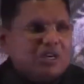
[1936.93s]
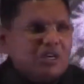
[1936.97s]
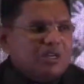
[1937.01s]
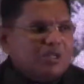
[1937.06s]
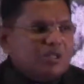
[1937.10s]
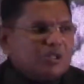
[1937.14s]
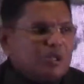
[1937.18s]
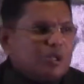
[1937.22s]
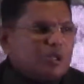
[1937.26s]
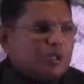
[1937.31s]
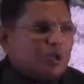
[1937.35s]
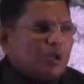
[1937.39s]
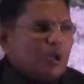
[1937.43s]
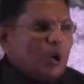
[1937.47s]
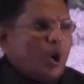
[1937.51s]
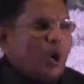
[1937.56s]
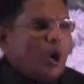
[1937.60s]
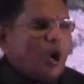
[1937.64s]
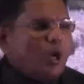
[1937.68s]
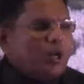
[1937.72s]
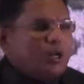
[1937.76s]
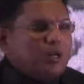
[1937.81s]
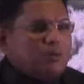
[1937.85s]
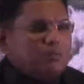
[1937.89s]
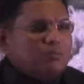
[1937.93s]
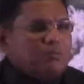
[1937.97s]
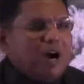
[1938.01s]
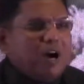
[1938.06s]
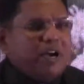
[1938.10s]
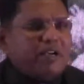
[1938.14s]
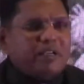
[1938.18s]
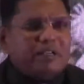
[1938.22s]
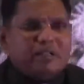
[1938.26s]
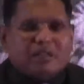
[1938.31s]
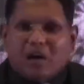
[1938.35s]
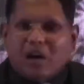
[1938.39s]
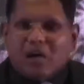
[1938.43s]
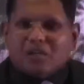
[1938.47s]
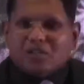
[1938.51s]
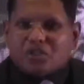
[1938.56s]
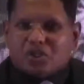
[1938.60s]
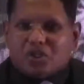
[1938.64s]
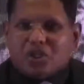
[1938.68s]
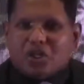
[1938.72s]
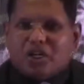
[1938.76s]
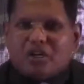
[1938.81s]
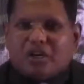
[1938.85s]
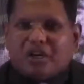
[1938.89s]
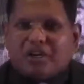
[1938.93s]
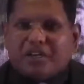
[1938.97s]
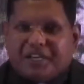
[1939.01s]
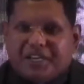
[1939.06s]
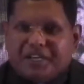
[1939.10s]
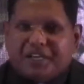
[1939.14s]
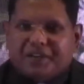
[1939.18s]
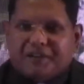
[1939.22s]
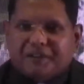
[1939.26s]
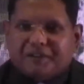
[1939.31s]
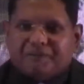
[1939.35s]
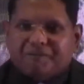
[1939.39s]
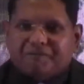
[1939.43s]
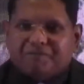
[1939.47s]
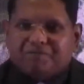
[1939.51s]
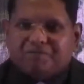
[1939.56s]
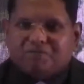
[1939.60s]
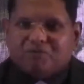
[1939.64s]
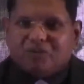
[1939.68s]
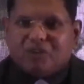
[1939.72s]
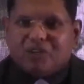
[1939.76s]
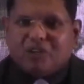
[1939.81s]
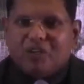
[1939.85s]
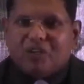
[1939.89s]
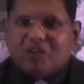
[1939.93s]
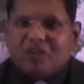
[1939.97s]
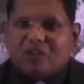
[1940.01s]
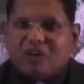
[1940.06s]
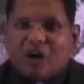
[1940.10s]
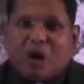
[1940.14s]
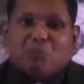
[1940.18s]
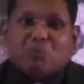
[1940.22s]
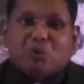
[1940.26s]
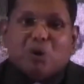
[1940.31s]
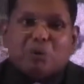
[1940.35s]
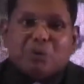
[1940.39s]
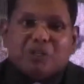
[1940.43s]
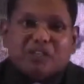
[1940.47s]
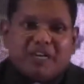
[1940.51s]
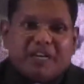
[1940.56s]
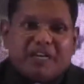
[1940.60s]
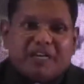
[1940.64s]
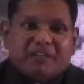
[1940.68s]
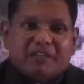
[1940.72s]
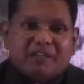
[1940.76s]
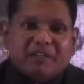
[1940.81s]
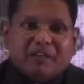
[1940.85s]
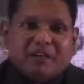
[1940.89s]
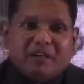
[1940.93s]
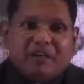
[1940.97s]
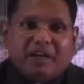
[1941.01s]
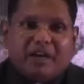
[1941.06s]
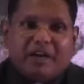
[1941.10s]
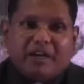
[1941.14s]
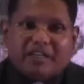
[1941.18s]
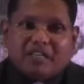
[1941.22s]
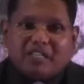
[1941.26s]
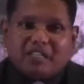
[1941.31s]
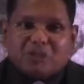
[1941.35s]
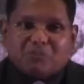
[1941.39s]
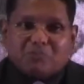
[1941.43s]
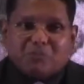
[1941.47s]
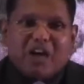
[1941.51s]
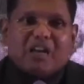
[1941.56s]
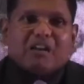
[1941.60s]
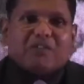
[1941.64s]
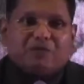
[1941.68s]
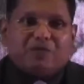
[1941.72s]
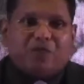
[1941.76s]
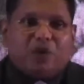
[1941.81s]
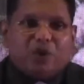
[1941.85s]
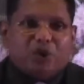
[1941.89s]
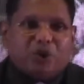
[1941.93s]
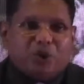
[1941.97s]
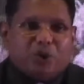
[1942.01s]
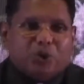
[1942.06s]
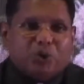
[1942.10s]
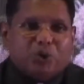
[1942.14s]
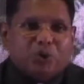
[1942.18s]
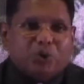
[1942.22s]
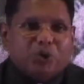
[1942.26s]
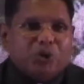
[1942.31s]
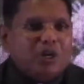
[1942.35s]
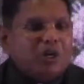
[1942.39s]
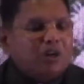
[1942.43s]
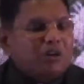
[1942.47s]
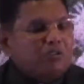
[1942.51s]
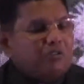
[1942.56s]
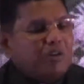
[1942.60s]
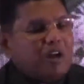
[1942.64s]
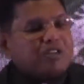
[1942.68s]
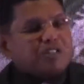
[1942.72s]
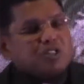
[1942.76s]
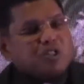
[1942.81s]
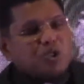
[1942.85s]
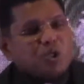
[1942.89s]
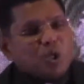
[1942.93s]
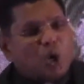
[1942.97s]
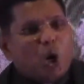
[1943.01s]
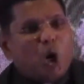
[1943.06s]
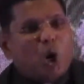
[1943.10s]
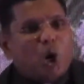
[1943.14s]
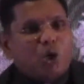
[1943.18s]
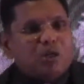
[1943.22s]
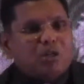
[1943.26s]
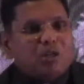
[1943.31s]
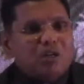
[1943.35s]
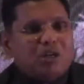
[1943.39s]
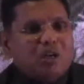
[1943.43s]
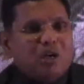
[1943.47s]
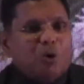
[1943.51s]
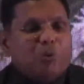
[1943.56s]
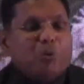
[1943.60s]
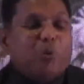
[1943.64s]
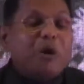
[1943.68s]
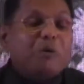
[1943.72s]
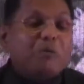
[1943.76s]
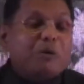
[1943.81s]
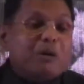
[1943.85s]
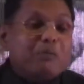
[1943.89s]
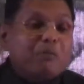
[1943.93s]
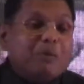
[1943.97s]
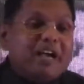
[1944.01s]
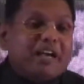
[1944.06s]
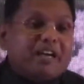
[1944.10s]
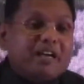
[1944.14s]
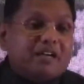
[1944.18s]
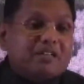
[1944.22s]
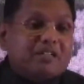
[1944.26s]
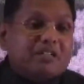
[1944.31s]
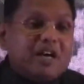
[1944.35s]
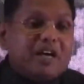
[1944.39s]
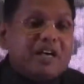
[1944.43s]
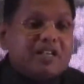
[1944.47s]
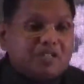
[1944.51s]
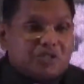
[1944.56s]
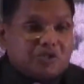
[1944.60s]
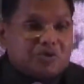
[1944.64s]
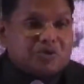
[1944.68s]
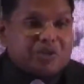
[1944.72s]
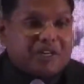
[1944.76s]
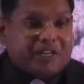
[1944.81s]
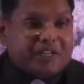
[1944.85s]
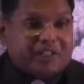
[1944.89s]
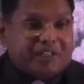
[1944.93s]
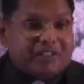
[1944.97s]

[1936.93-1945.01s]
So to all my young children here, come over there. It is meant for you. Rest all, we will make it a history.